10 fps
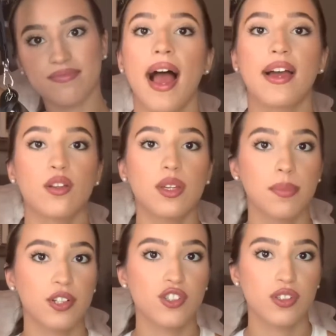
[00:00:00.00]
I only
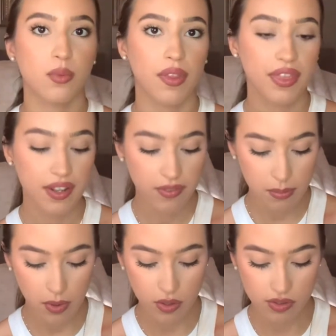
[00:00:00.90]
purchased one thing
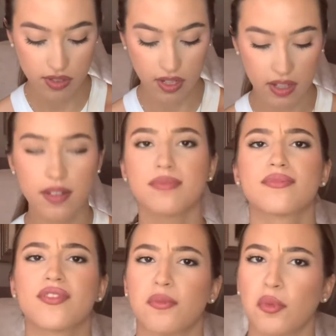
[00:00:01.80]
from Ulta
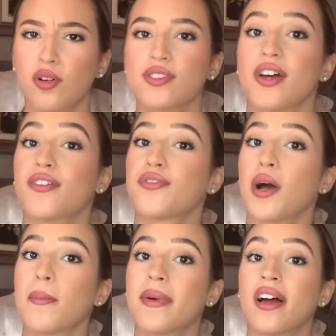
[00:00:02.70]
from Ulta from